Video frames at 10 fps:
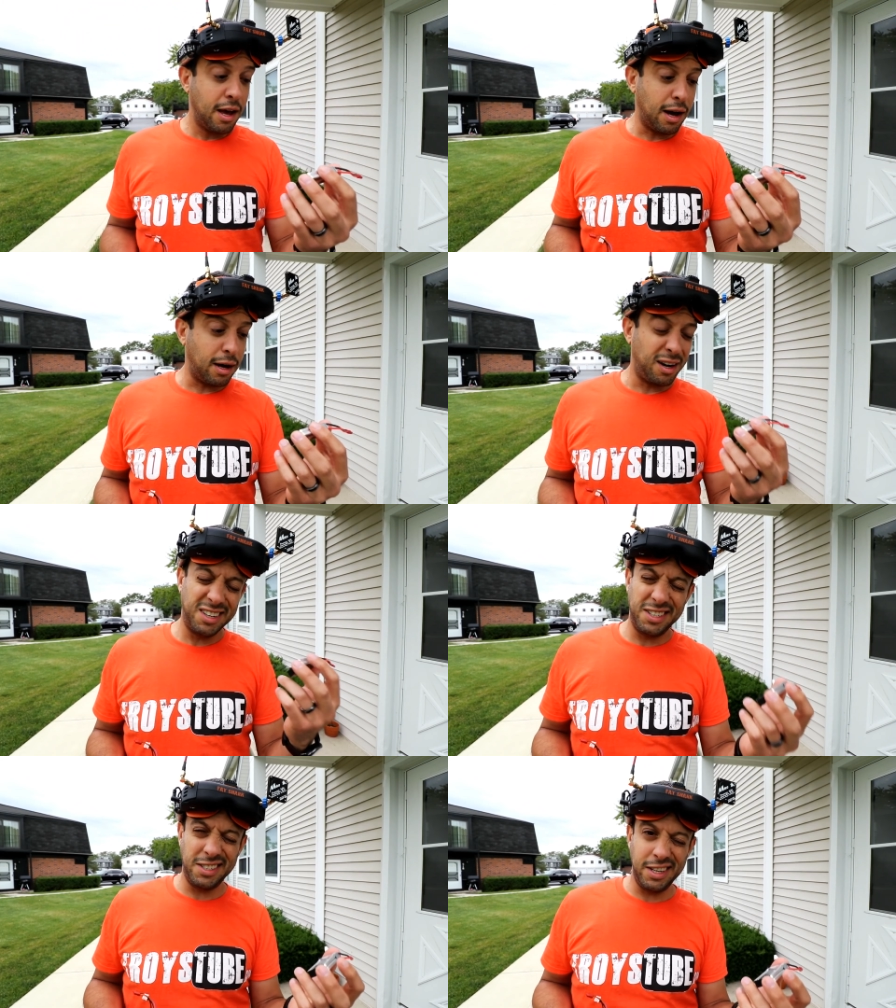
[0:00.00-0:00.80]

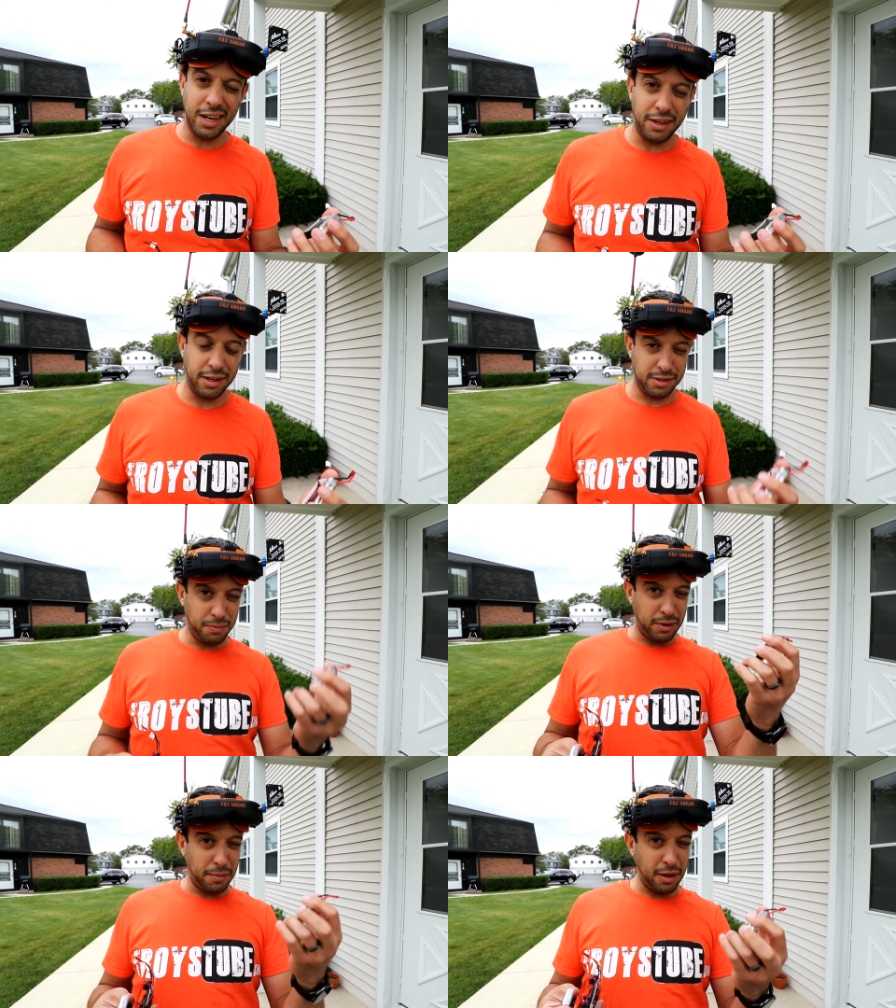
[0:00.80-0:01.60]
100cc, uh, I think it's,
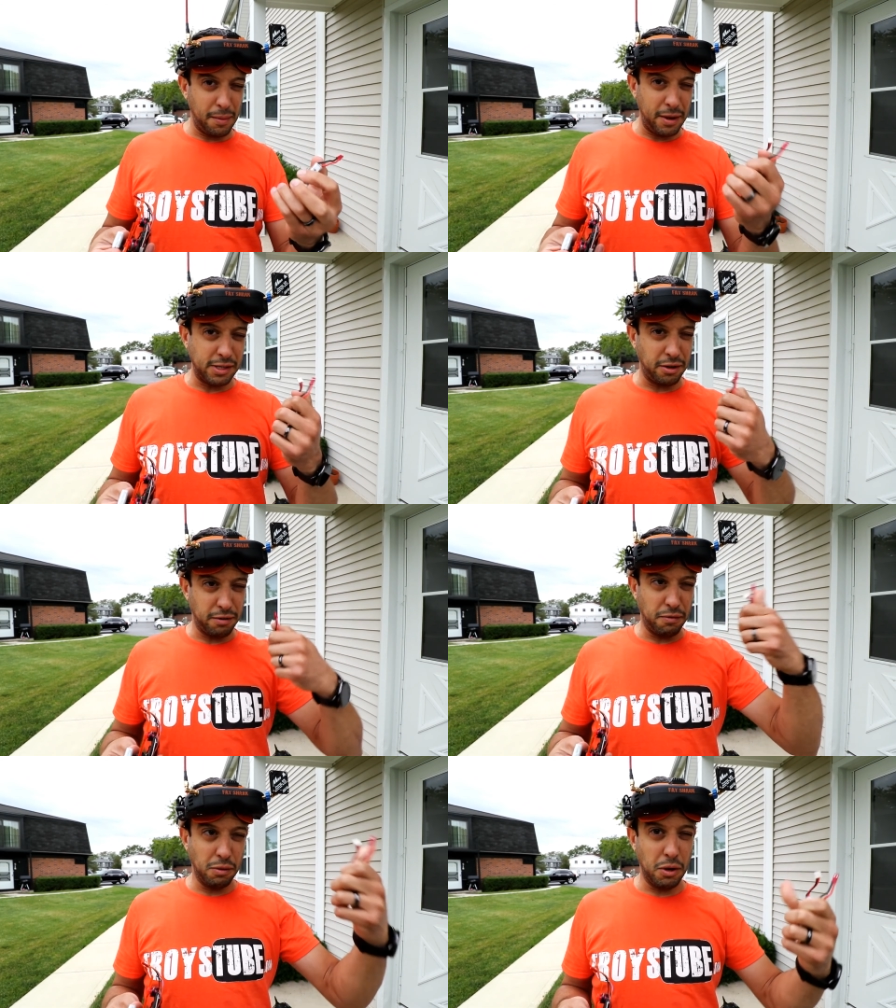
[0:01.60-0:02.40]
the thing that means under
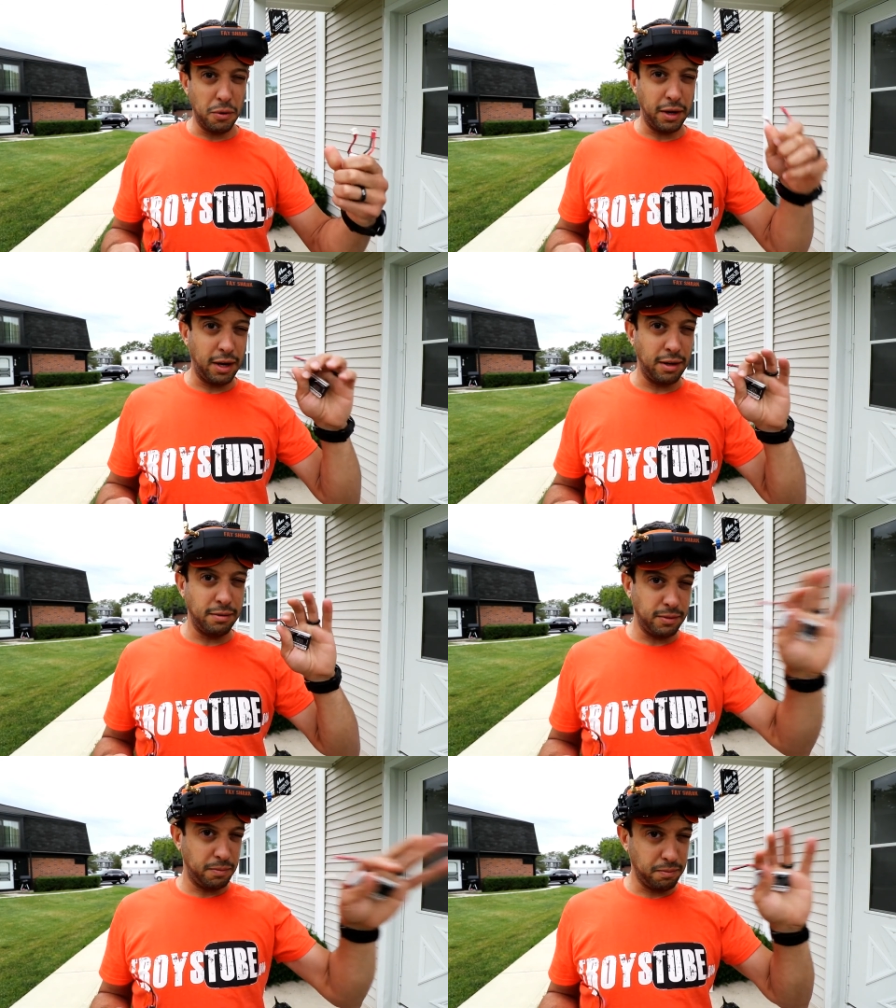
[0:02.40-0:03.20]
a full load, it could